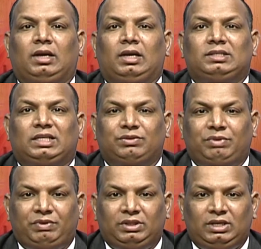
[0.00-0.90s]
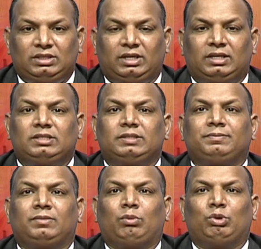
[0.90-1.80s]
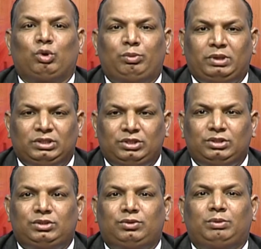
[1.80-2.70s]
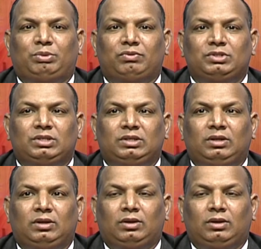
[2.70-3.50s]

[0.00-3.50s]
Section 53 says, without prejudice to the provision